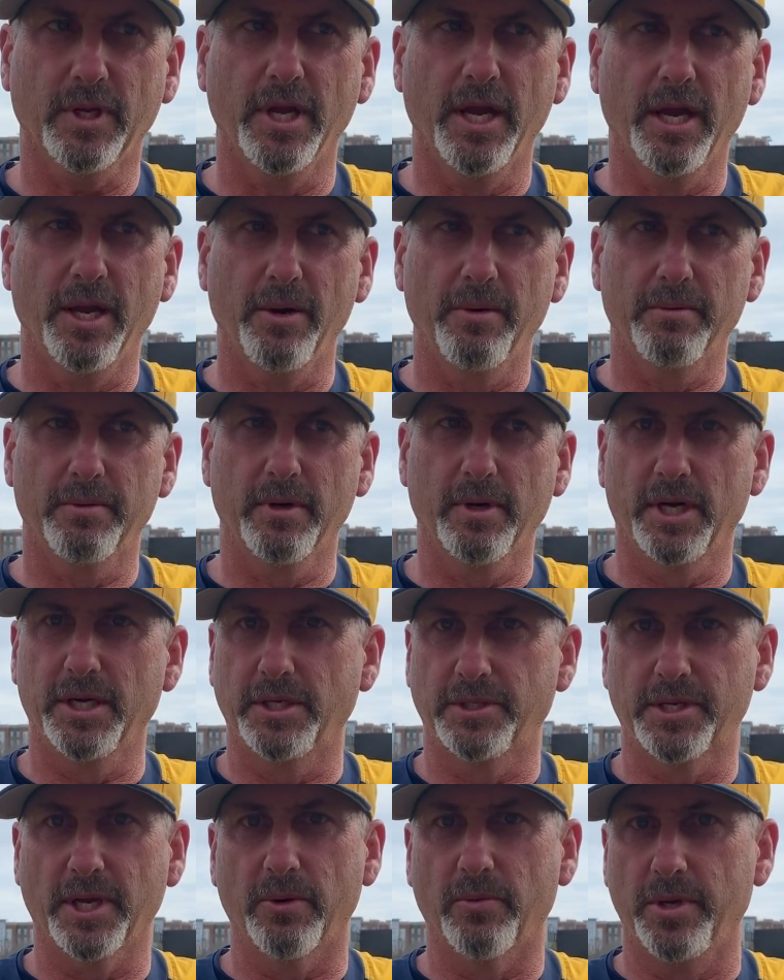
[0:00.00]
And like
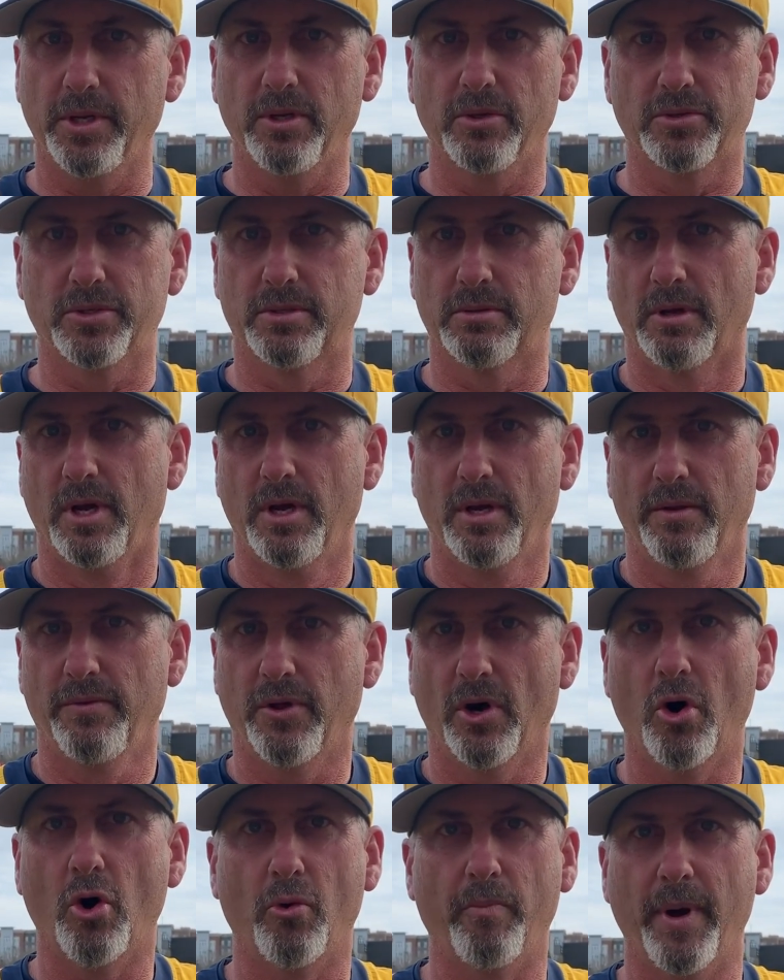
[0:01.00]
you said, we used
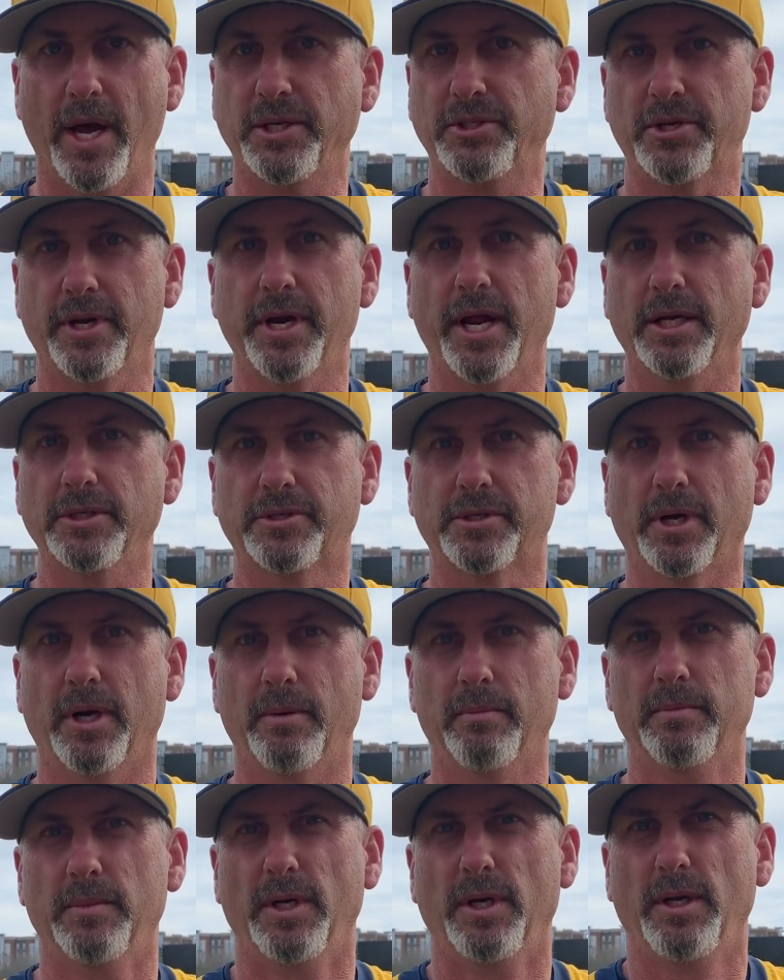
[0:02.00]
the whole bench and then
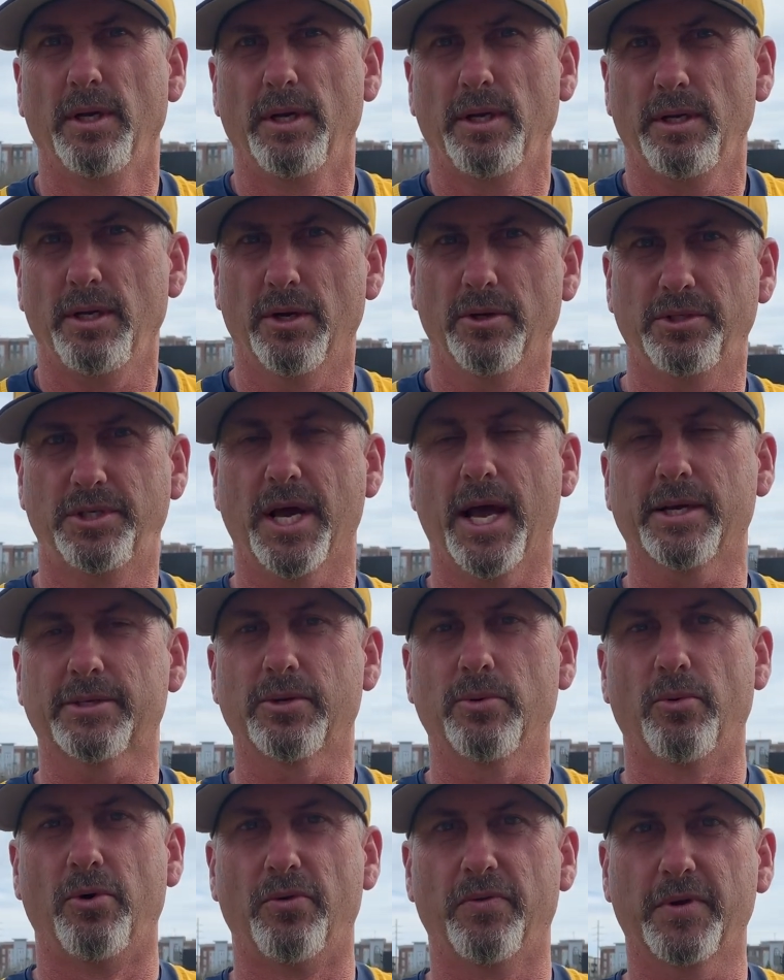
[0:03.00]
some. You know,
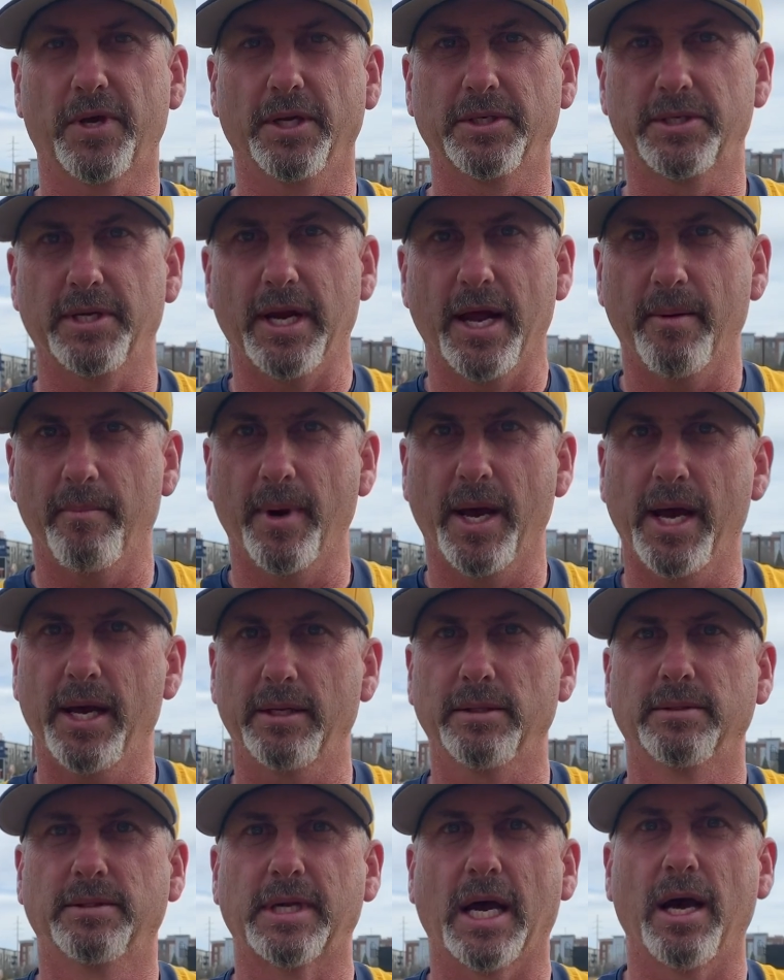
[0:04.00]
Jackson Wolf gets in that
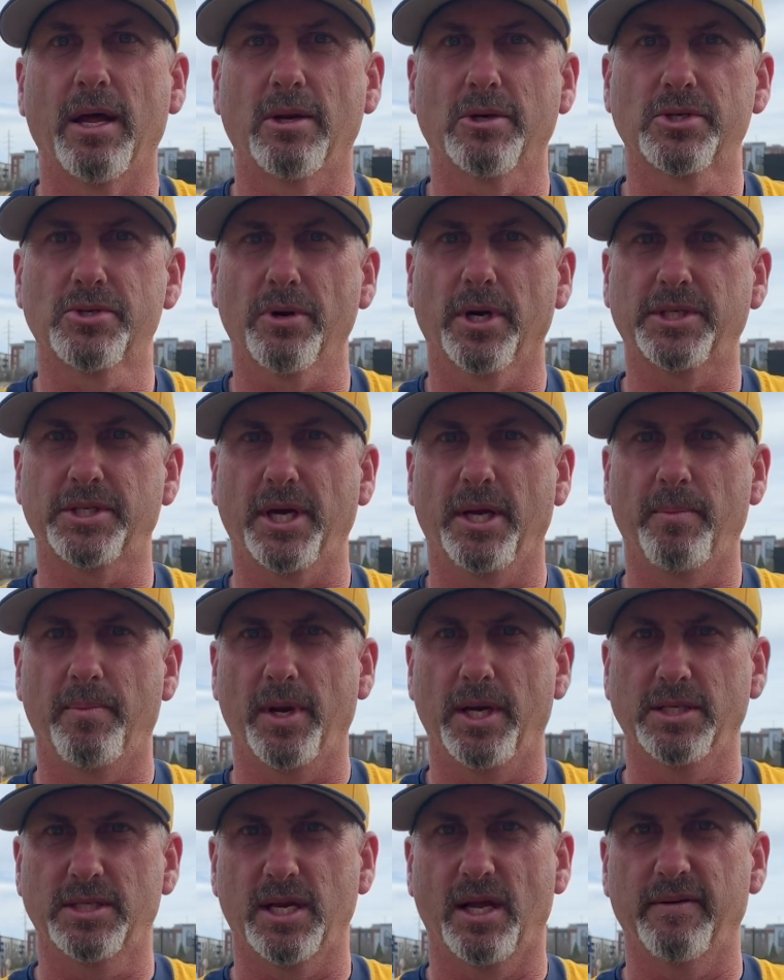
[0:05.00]
bat, and Tyler Stretche
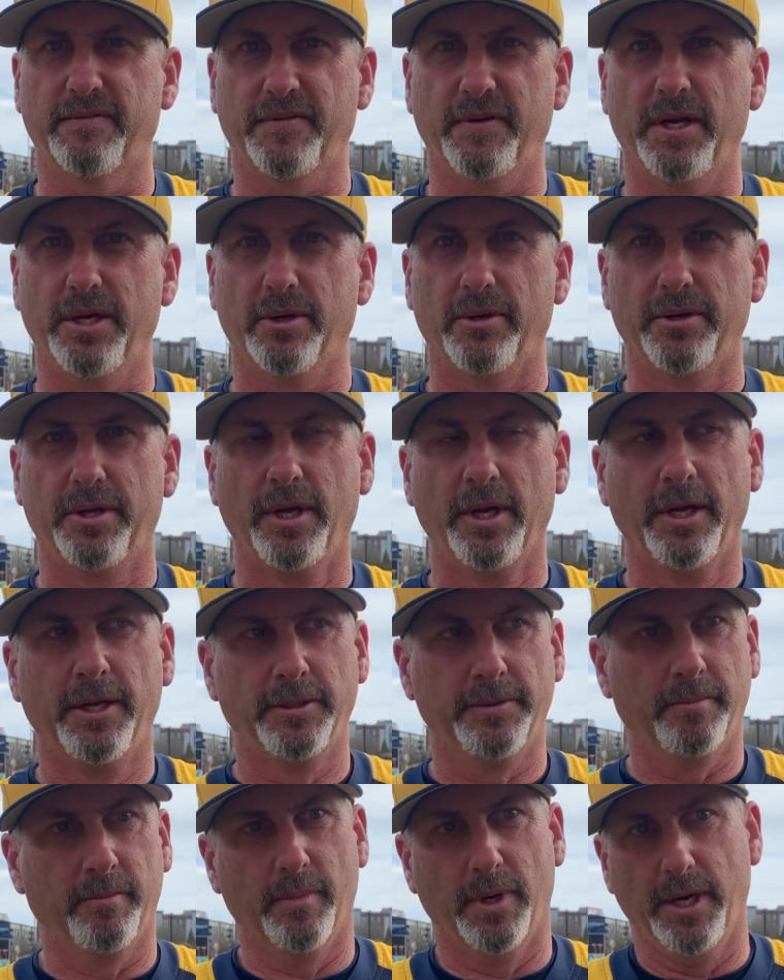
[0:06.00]
plays left field.
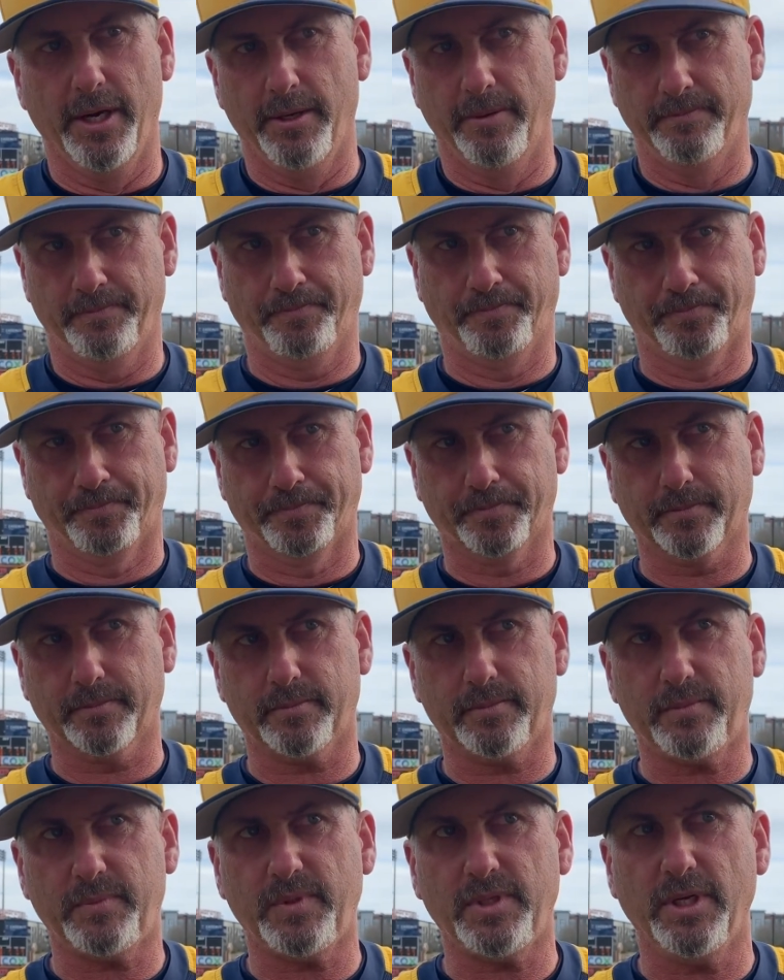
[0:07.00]
But
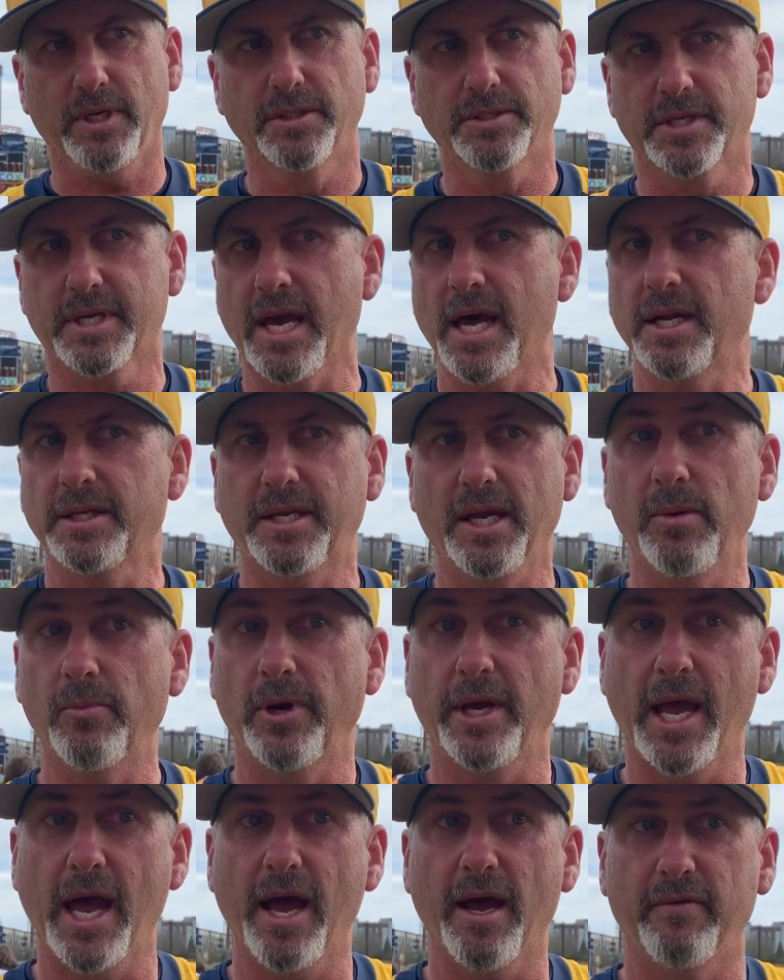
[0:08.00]
it's the kind of team
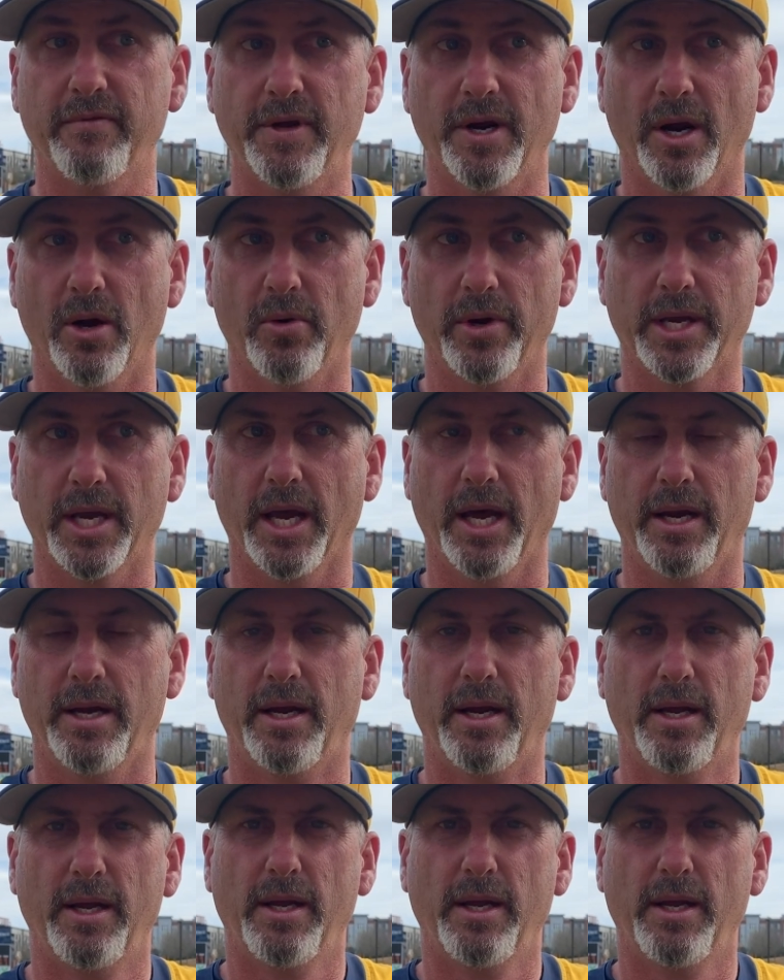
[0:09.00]
we have. You know, we got